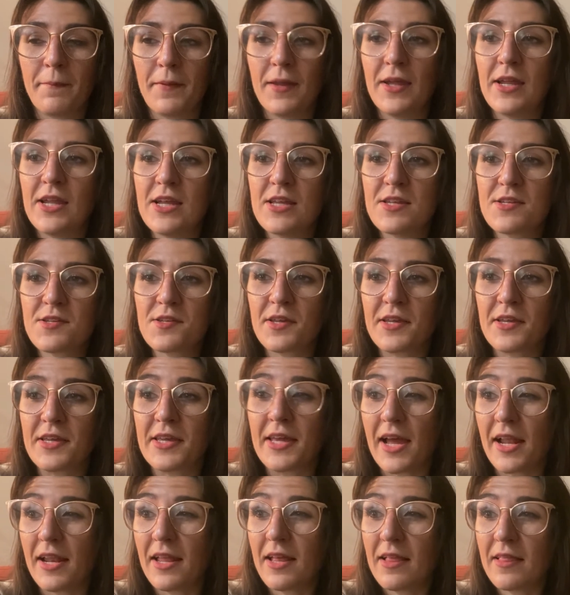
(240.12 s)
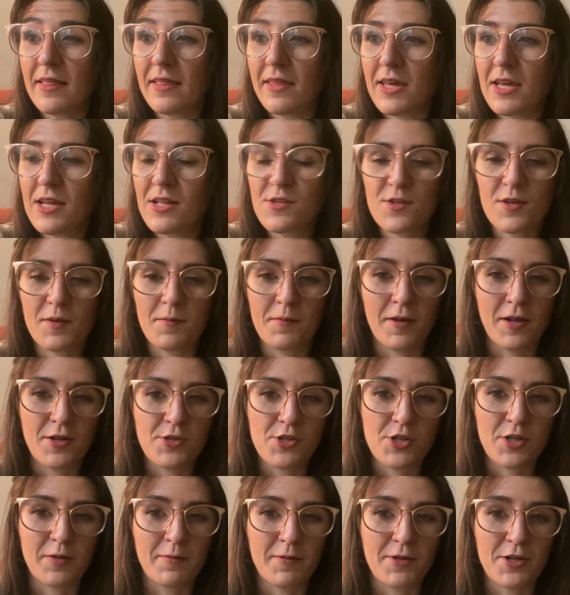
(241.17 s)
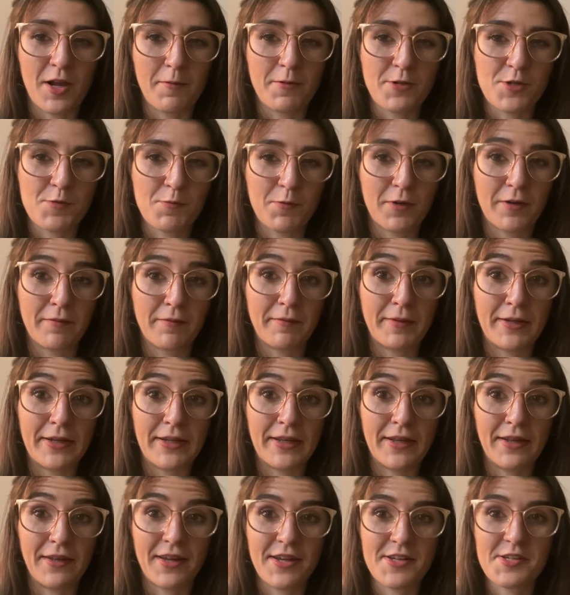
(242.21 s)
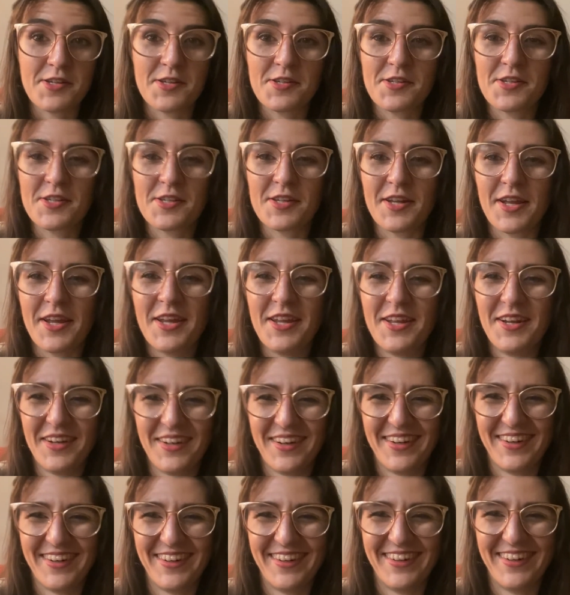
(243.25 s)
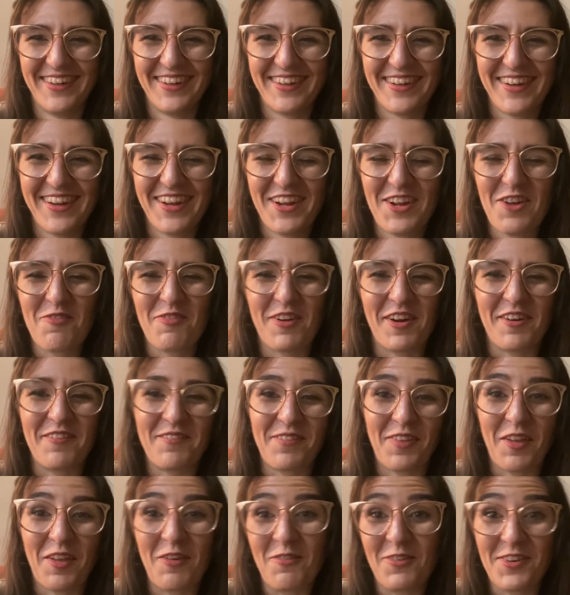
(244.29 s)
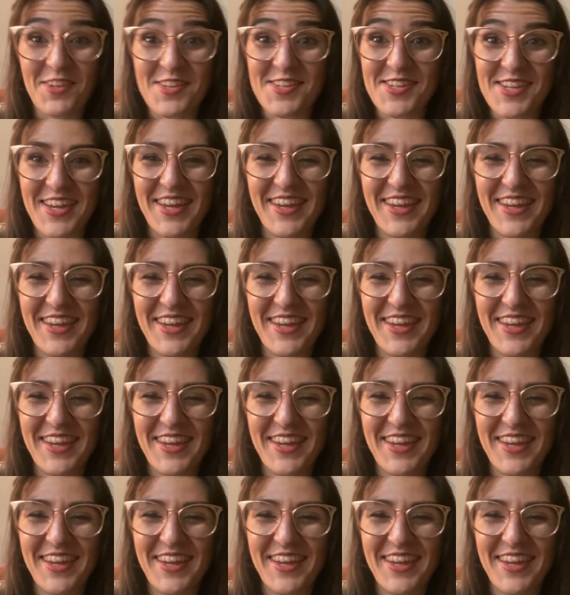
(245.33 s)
it is getting late, so I'm not sure how much more reading I'll get done today. But we'll see.